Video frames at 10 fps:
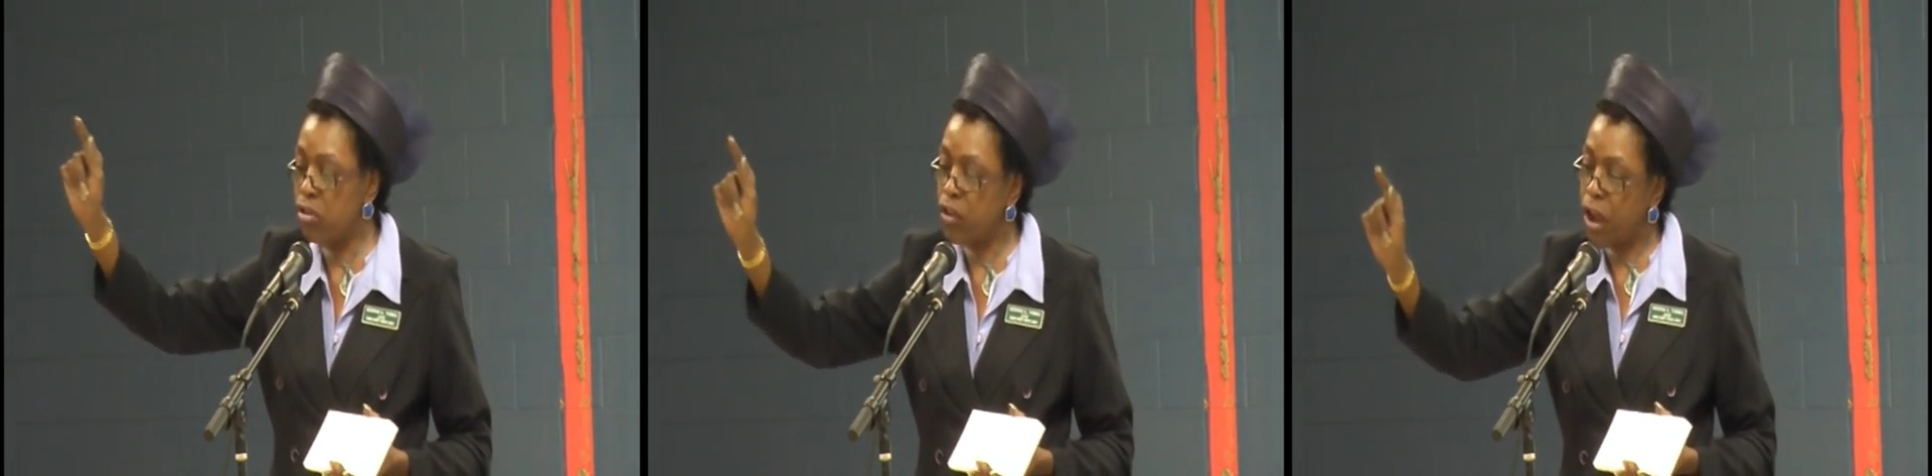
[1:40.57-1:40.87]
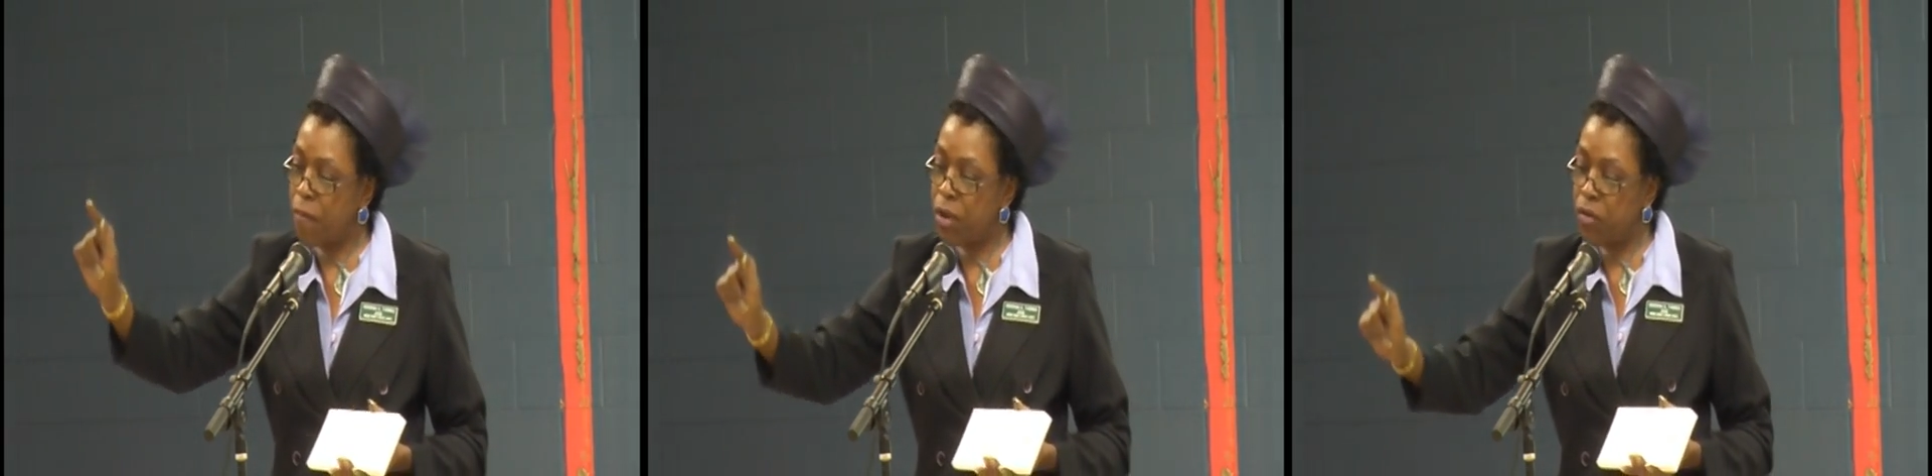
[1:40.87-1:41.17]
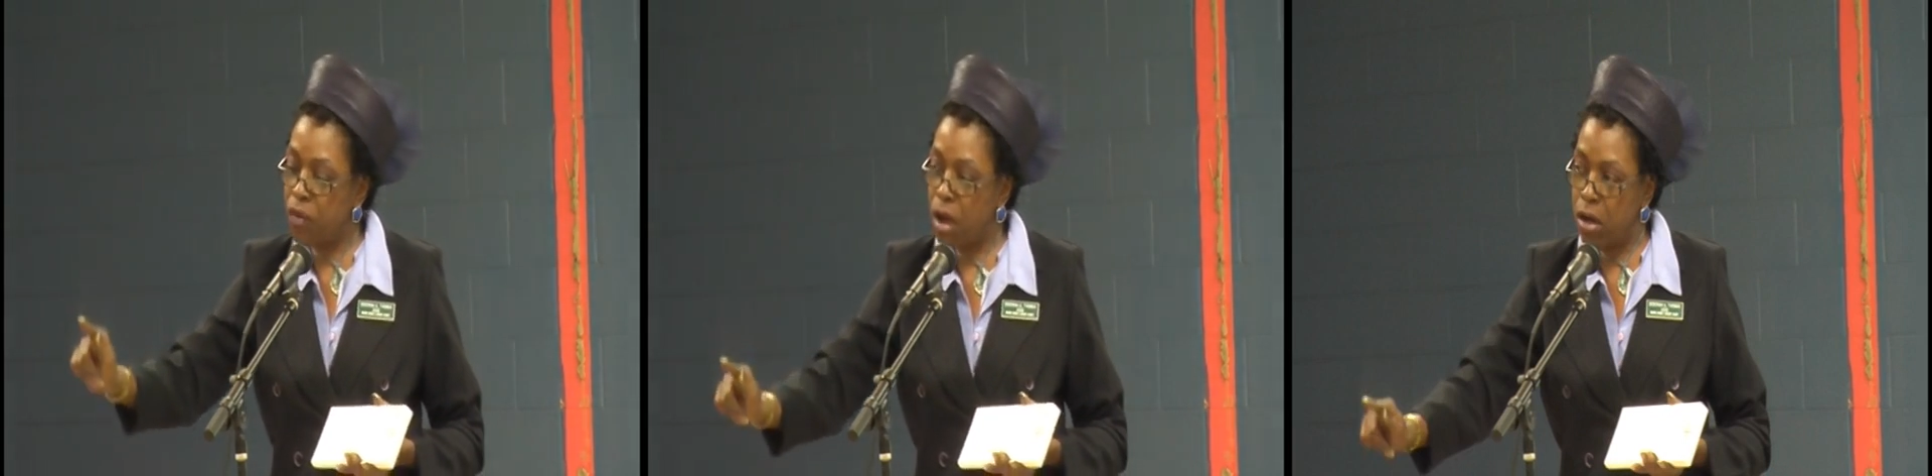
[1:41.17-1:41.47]
you start
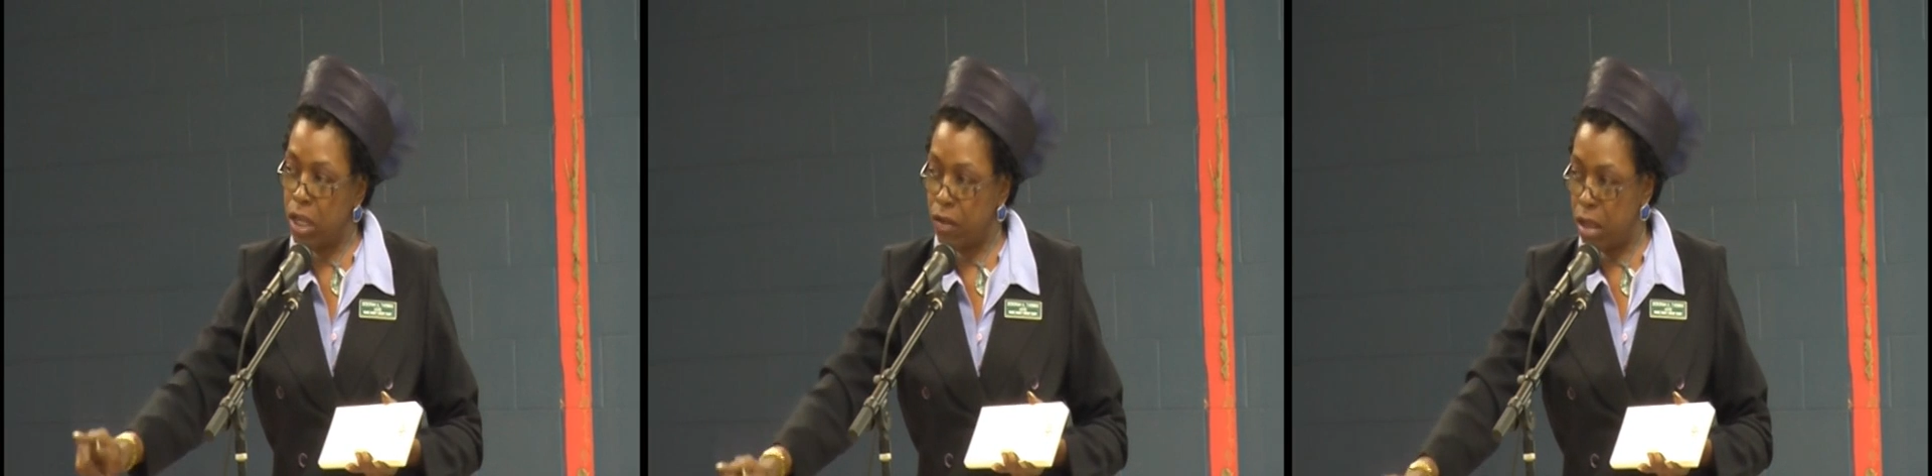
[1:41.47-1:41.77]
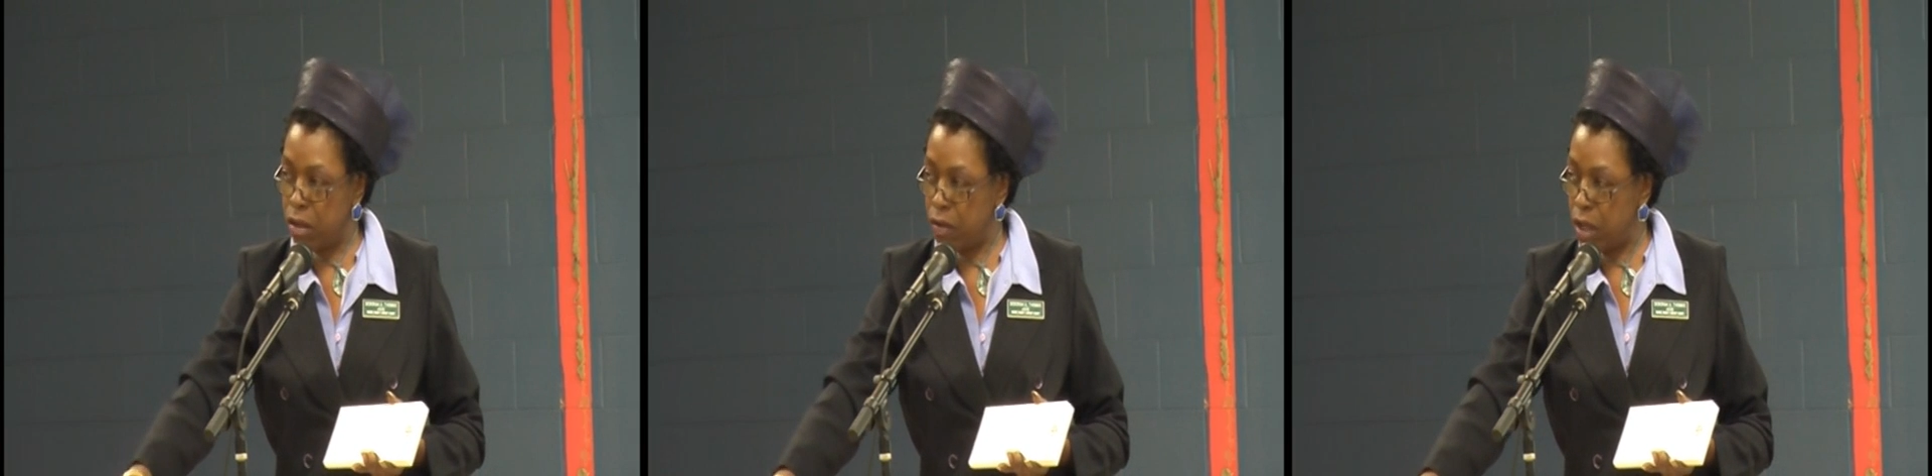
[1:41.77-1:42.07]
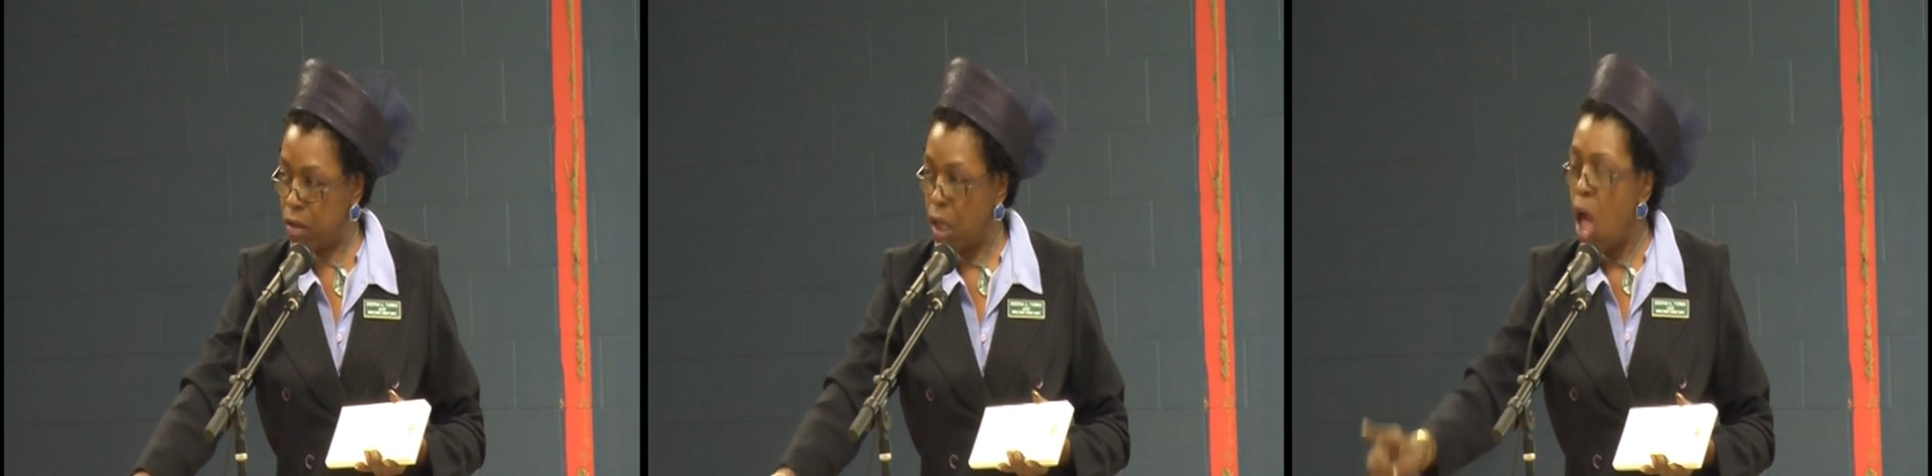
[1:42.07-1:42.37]
voting for all these other
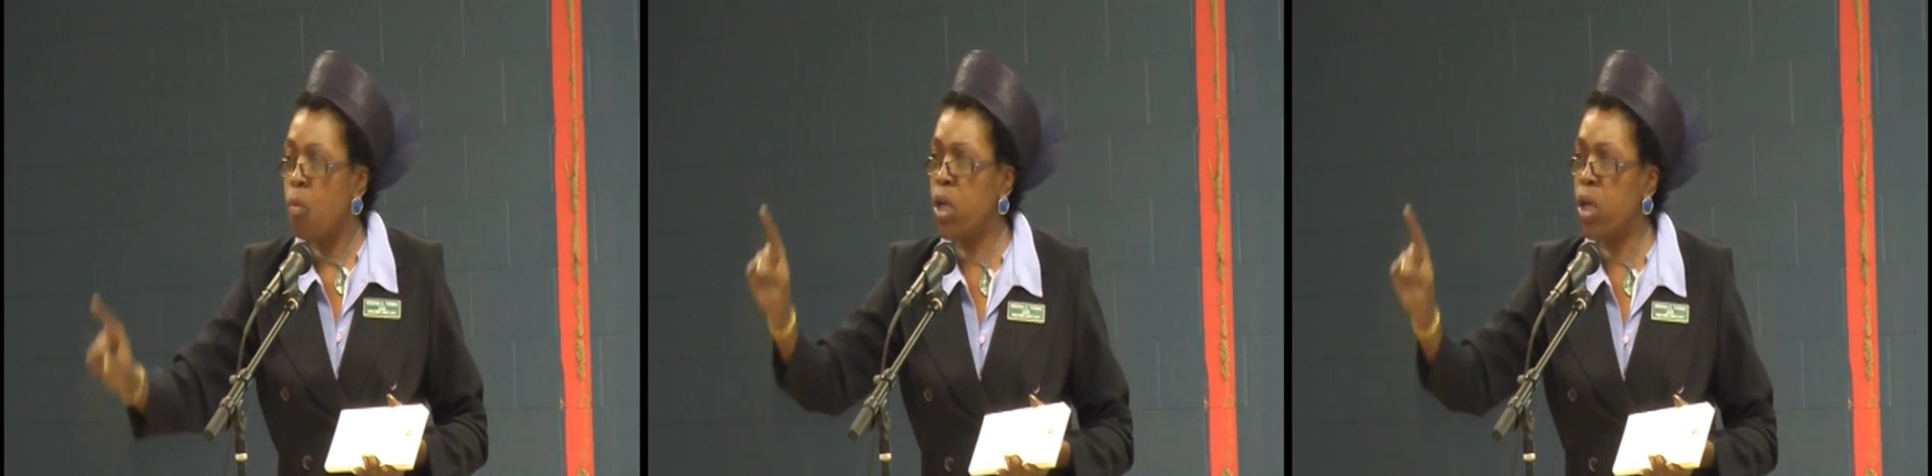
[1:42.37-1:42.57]
seats,